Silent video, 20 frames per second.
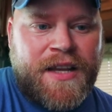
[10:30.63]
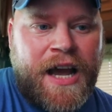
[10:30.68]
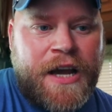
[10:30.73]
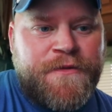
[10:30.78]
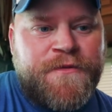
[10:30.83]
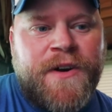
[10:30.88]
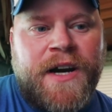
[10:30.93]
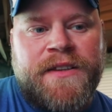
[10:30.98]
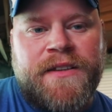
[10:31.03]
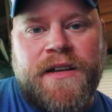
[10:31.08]
I
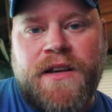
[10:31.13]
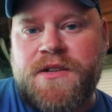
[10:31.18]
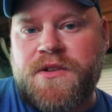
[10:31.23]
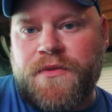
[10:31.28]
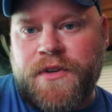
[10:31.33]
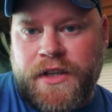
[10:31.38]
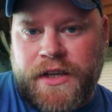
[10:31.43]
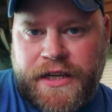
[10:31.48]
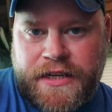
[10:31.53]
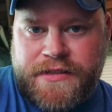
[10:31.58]
find this
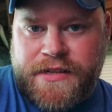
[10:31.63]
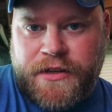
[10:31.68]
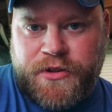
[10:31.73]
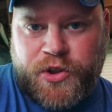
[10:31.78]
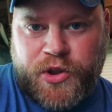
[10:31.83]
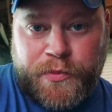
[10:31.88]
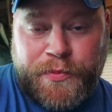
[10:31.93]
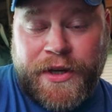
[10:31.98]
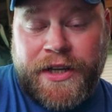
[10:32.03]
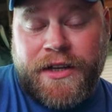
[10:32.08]
really
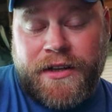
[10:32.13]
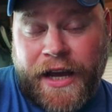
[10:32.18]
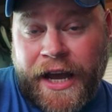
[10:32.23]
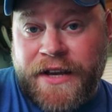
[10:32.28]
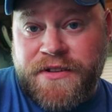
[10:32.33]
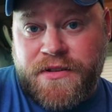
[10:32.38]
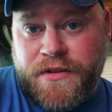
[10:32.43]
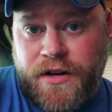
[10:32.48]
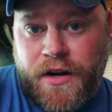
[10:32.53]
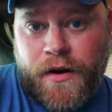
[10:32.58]
essential. But
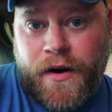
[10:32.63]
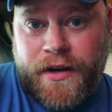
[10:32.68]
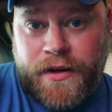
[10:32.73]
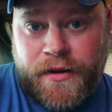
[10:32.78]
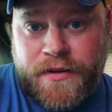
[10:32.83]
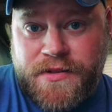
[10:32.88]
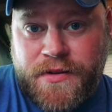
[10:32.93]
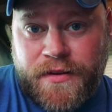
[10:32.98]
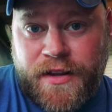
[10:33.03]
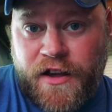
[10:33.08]
as you know, I
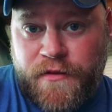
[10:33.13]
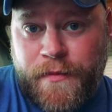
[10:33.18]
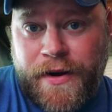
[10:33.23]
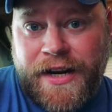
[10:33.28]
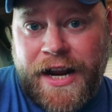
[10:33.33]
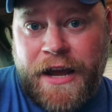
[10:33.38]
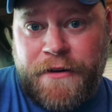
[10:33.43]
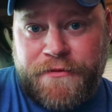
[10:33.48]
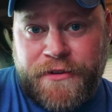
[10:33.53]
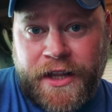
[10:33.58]
also love my
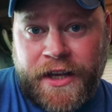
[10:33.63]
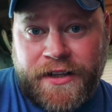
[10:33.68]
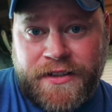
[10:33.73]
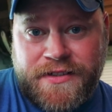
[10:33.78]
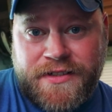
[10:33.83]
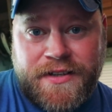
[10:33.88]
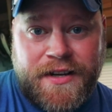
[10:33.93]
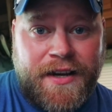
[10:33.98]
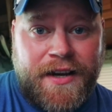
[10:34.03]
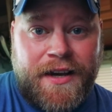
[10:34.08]

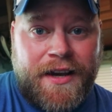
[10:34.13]
Netflix,